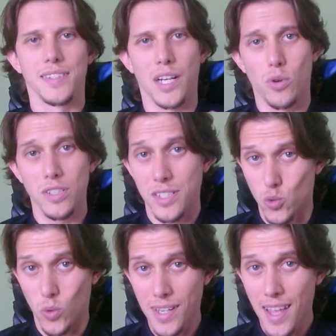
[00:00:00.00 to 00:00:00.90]
There was
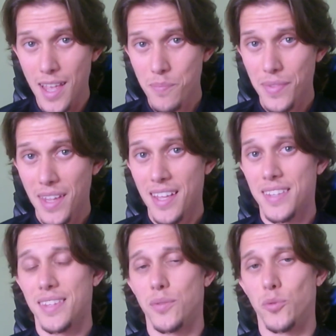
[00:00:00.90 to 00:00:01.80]
this one game
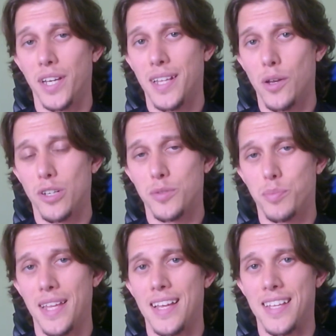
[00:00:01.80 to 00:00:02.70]
when I was
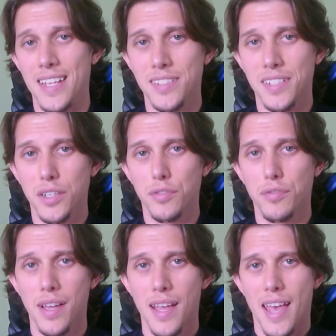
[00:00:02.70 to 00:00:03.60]
playing against
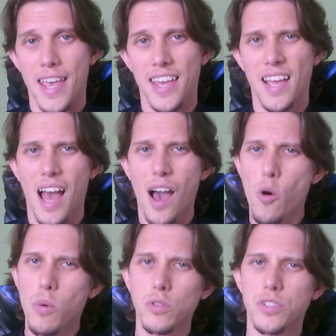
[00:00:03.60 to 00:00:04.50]
Sigrith and I
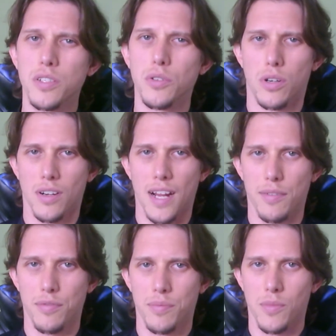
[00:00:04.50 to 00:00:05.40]
almost killed
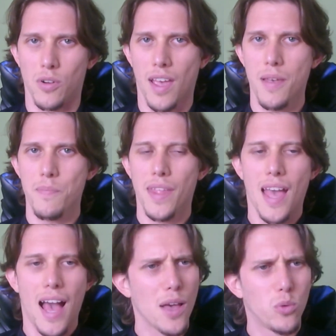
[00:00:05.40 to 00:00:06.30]
Horgath, okay?
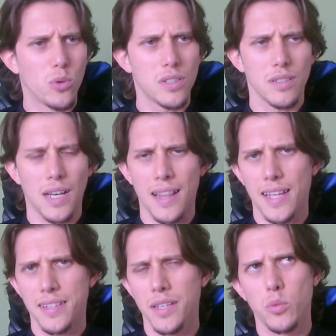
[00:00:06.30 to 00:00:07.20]
I
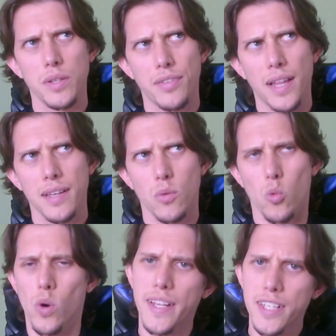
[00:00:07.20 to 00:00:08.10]
let him with like
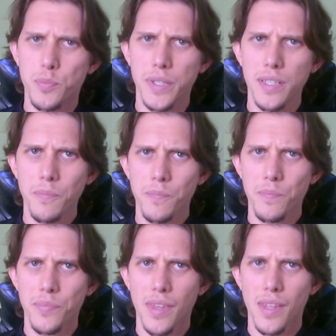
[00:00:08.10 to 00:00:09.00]
1 HP
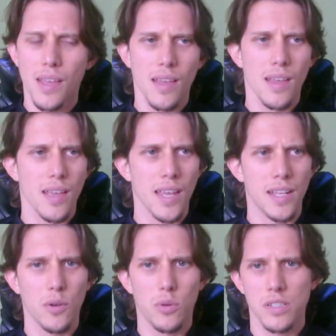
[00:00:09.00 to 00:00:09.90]

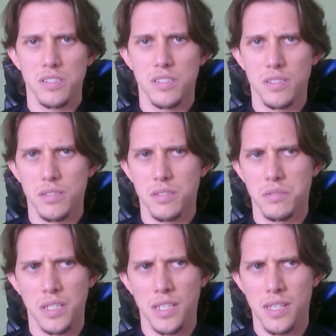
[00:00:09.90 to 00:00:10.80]
and I was